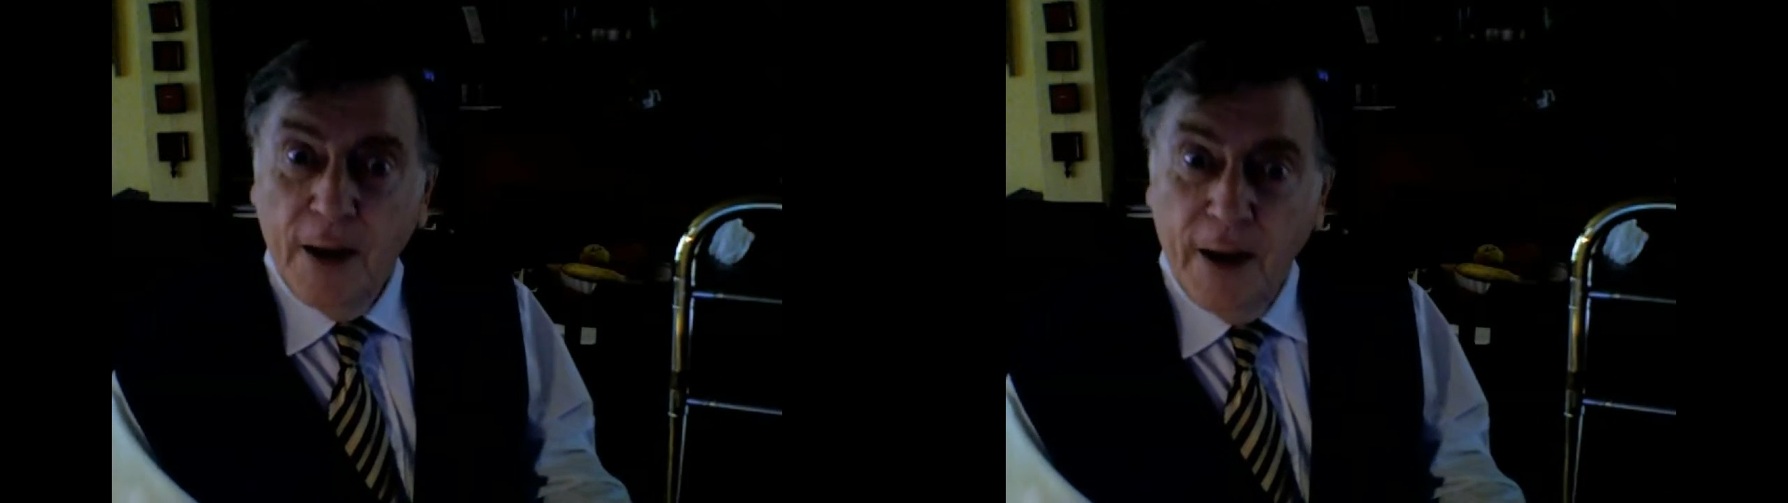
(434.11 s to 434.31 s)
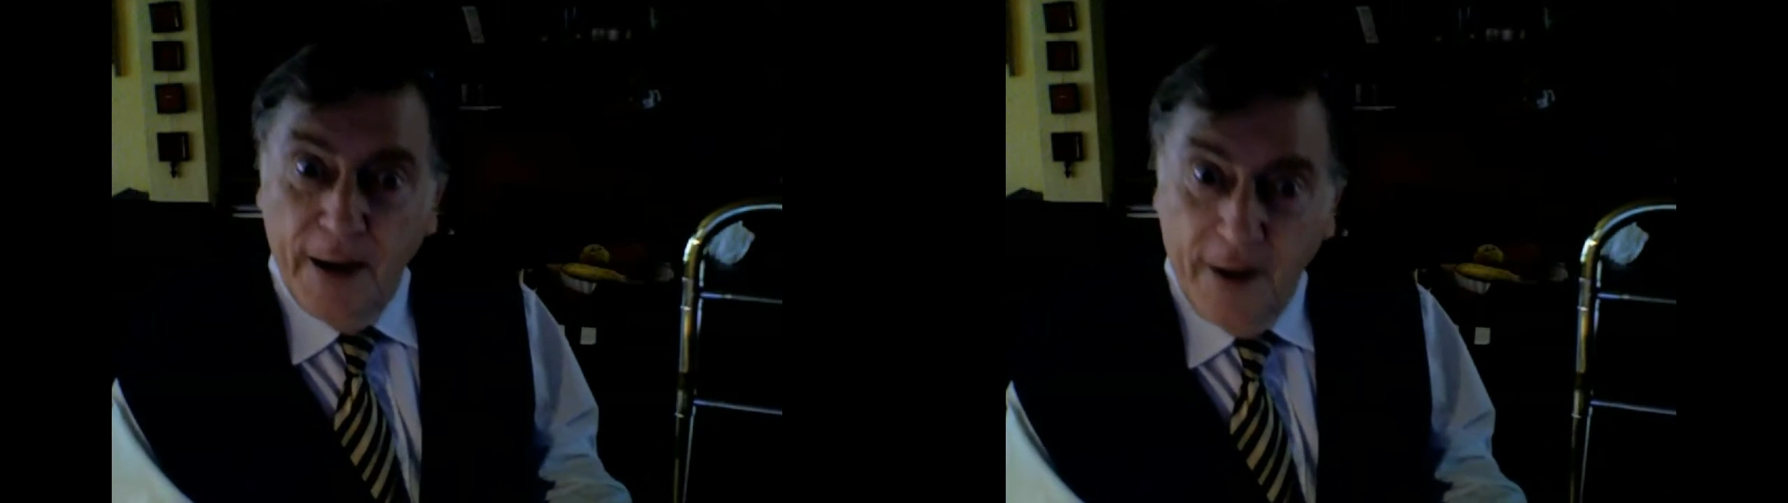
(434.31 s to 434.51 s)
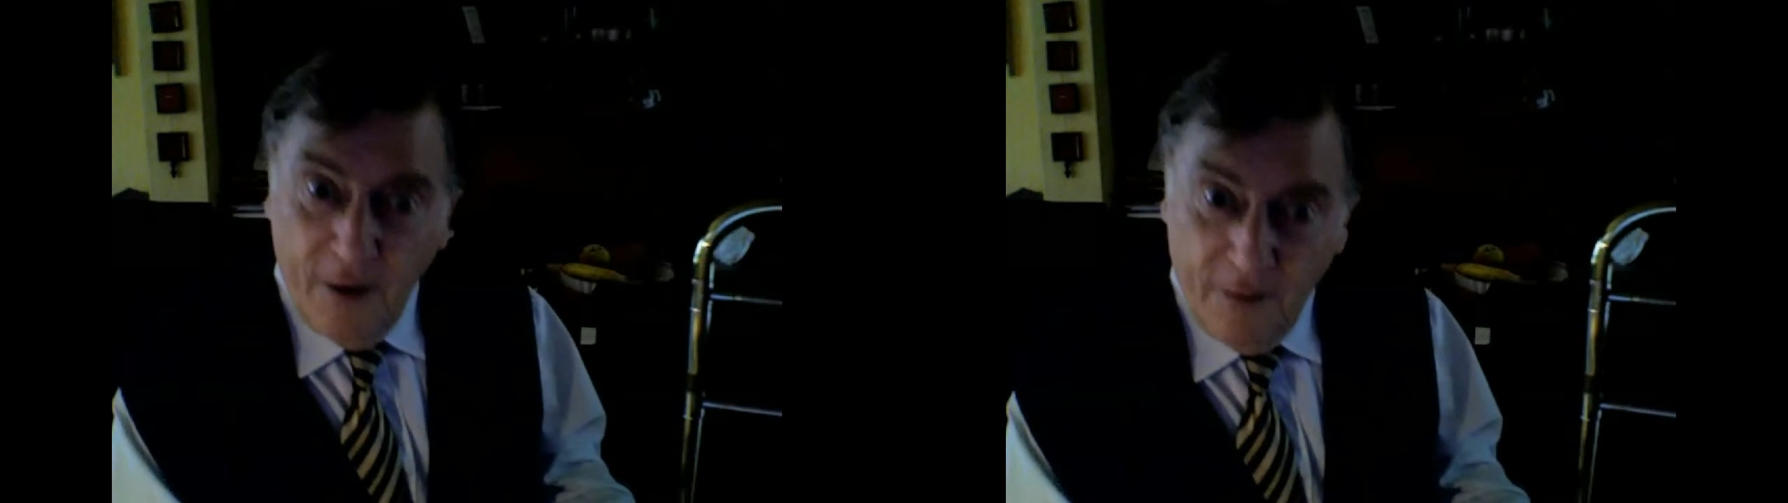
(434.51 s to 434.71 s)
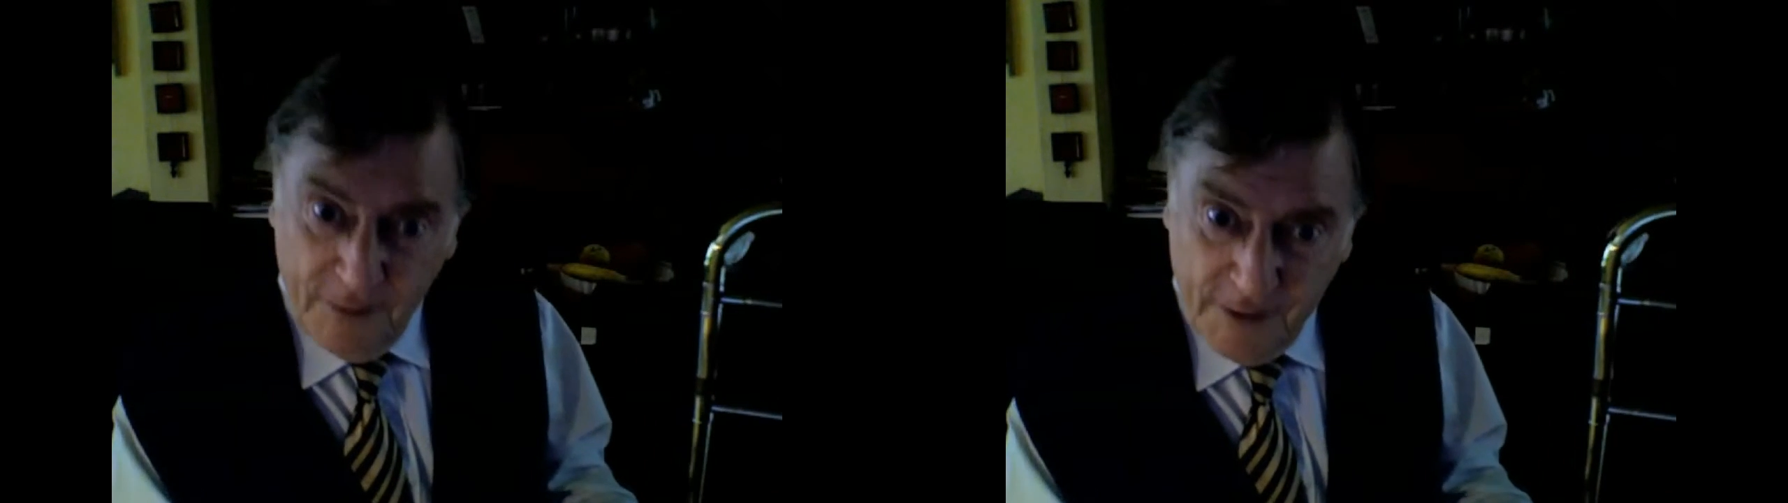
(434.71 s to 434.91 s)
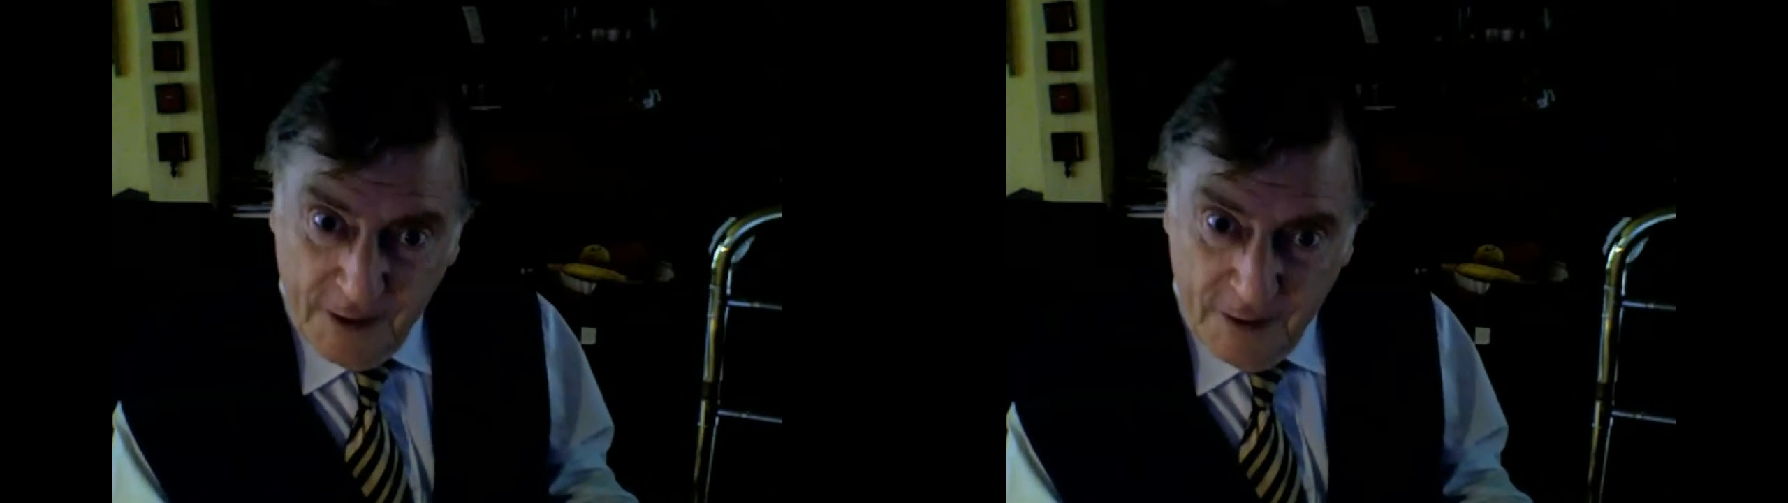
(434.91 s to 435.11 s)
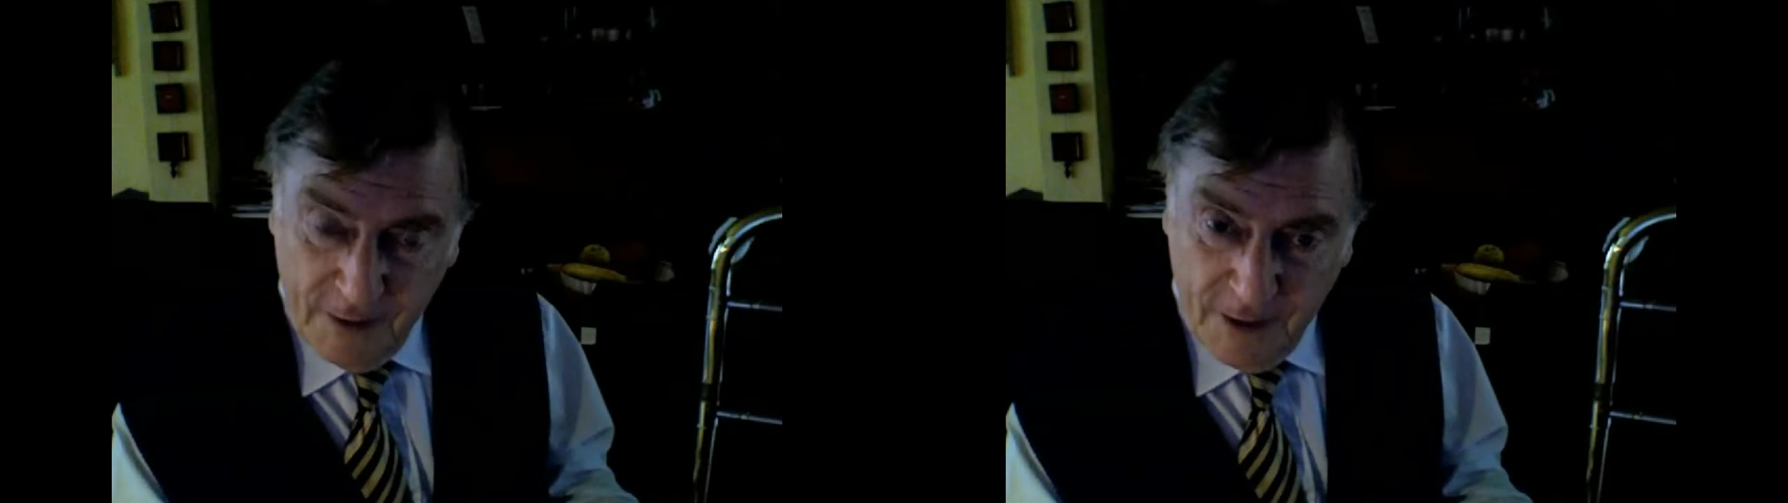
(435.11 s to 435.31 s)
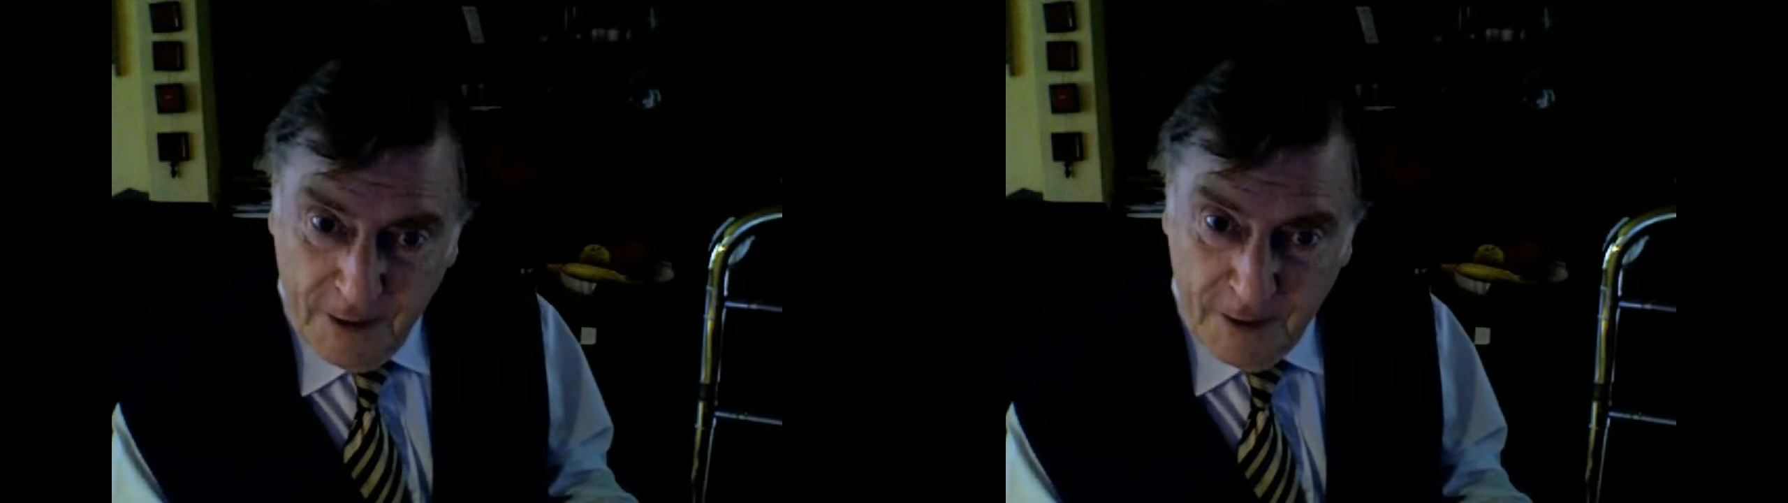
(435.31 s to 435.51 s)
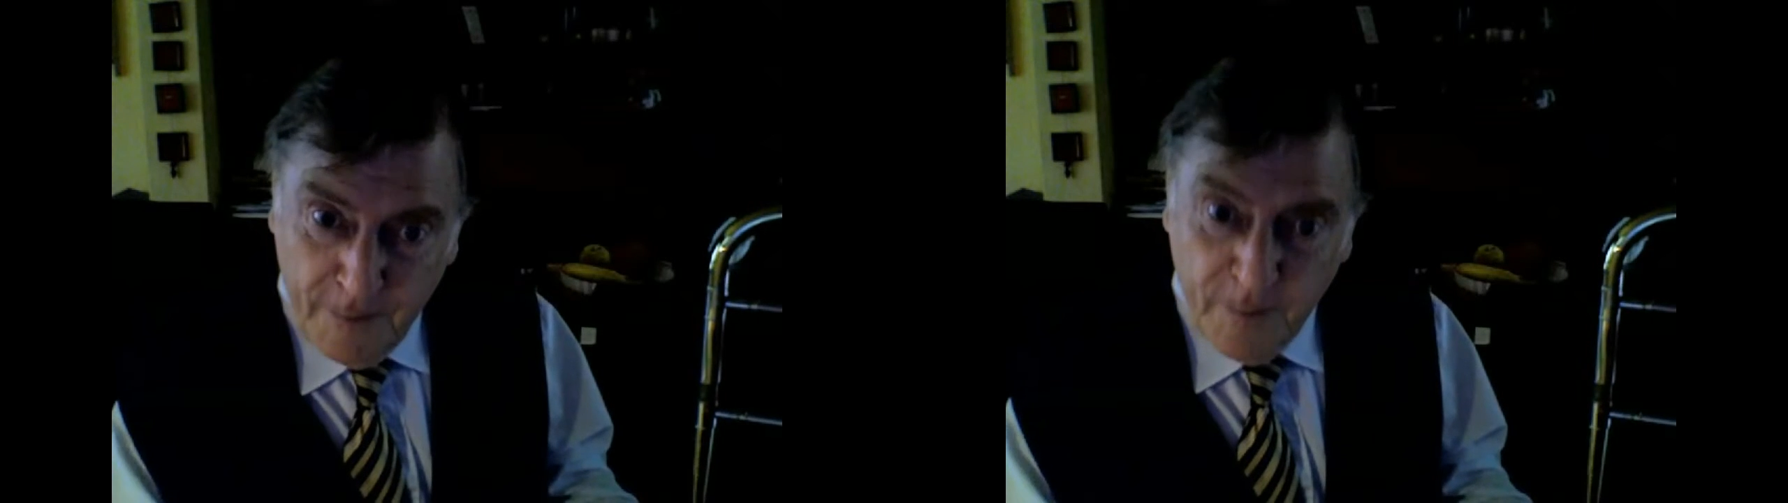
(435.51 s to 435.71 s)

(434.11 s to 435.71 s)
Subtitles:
and half a tone lower.